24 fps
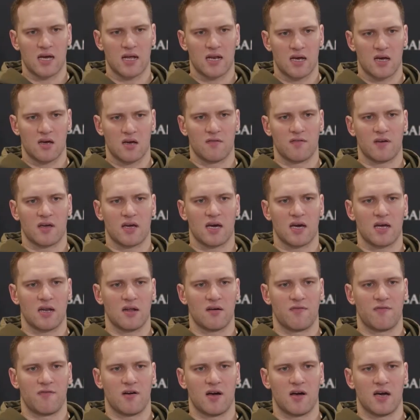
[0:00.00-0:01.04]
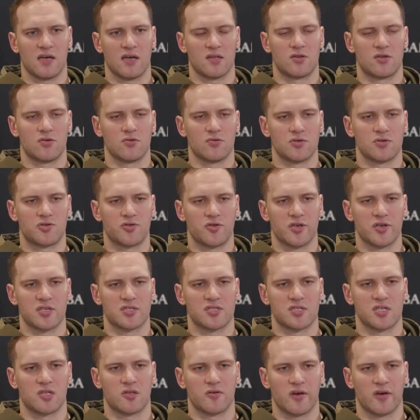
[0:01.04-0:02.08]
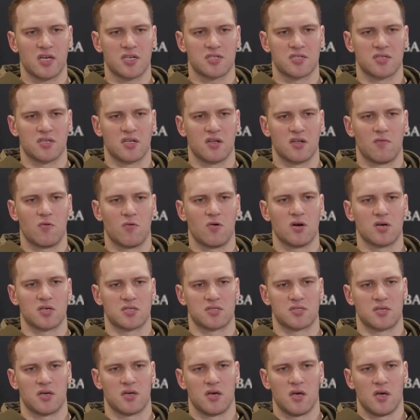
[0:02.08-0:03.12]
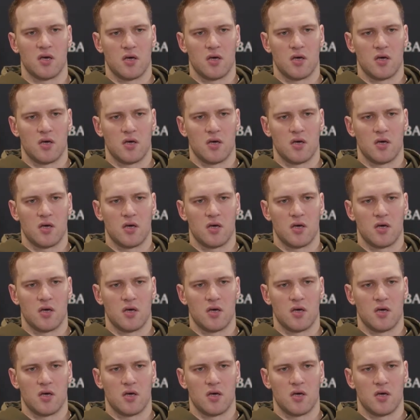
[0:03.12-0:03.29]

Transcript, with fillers: kind of we kind of find two three situation that works